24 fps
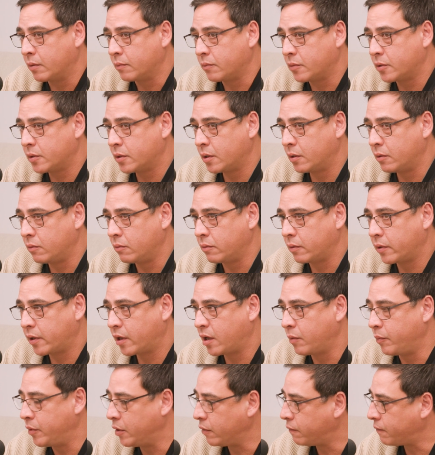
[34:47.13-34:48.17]
So
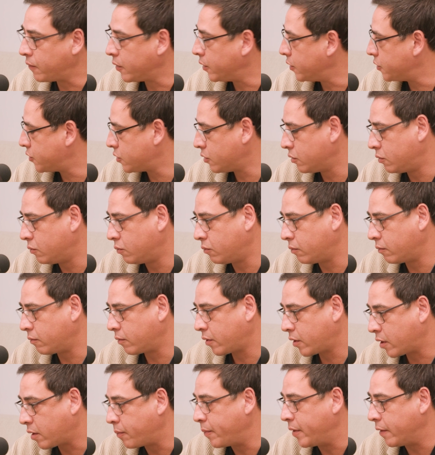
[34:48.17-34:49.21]
Kamiya
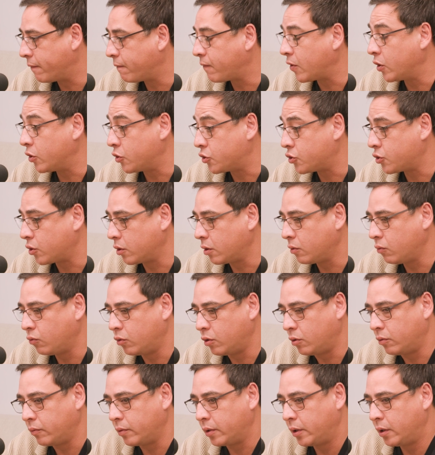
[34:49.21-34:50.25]
Furniture
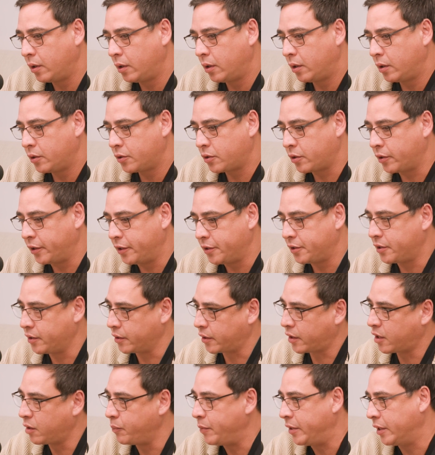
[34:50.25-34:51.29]
will turn into
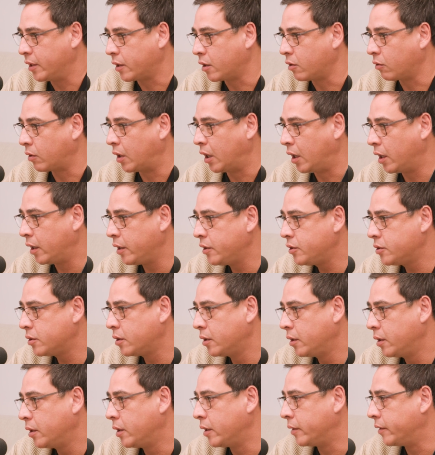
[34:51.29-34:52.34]
Kamiya Garage,
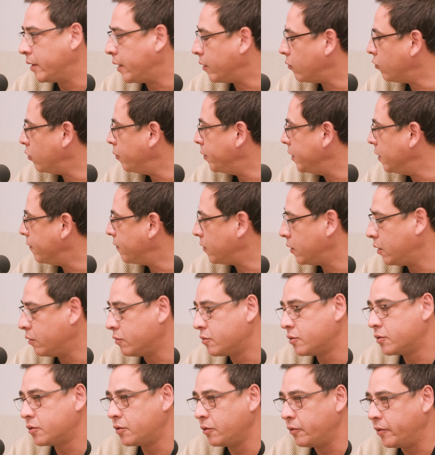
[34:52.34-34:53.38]
and that will be for
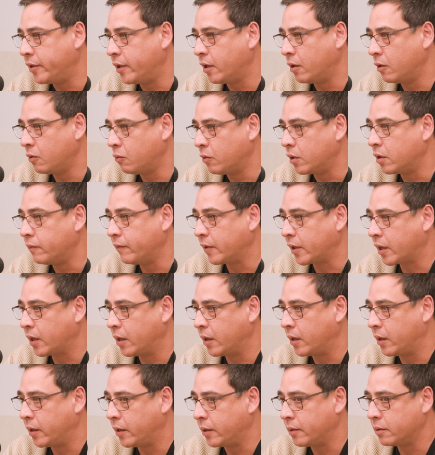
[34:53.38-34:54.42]
those studio,
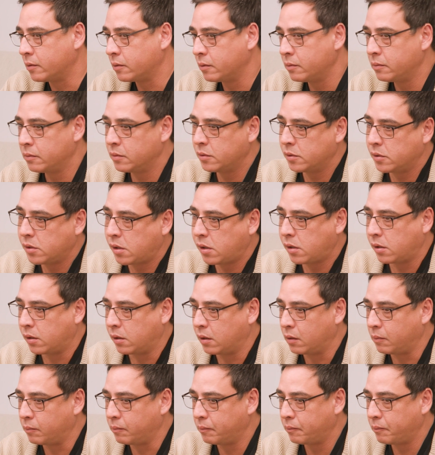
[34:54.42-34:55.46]
one-of-a-kind
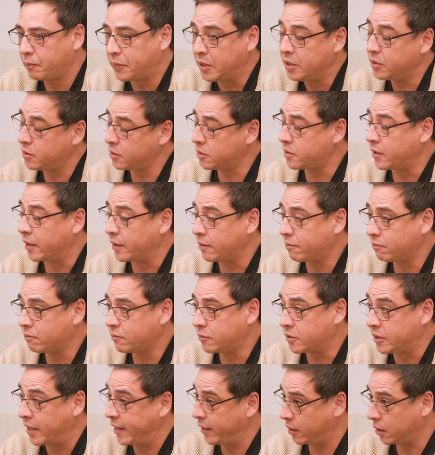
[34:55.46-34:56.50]
pieces that
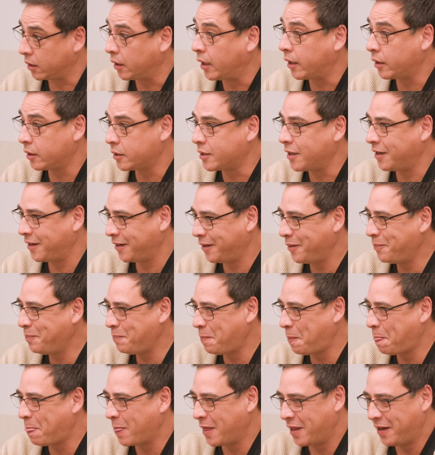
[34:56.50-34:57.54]
take a lot of time,
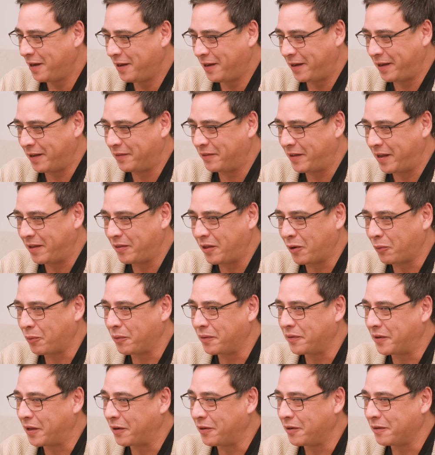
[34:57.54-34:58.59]
and
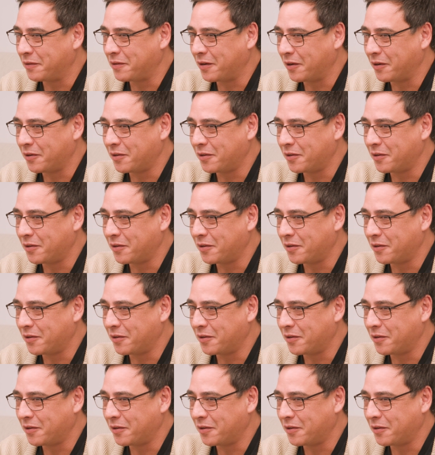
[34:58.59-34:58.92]
that are